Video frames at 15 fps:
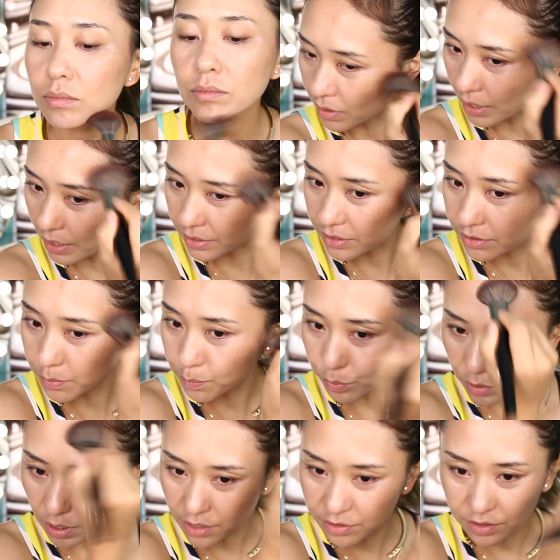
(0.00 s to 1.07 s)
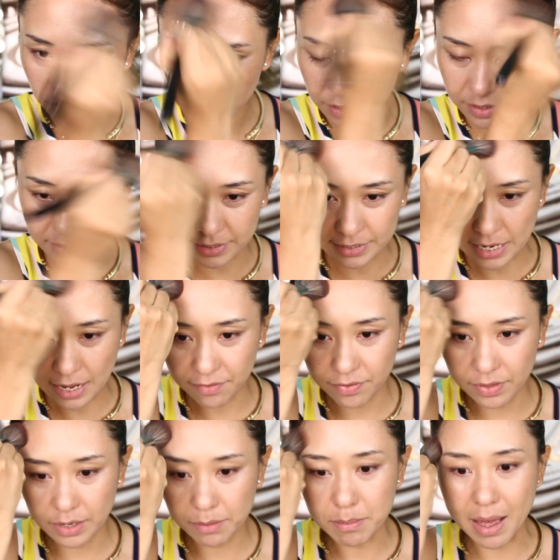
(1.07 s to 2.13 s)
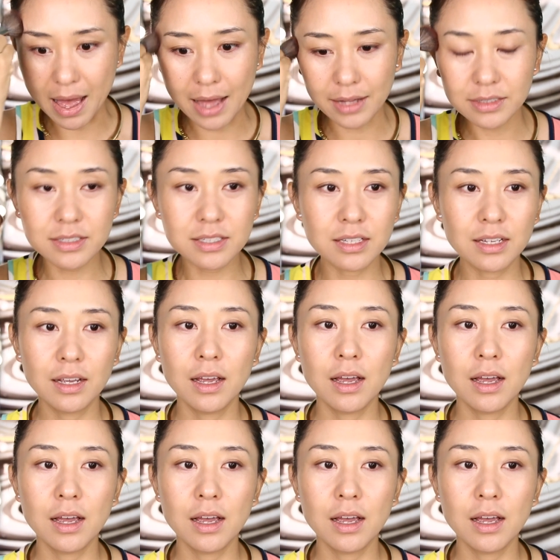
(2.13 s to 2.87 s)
Yeah, this bronzer is definitely matte,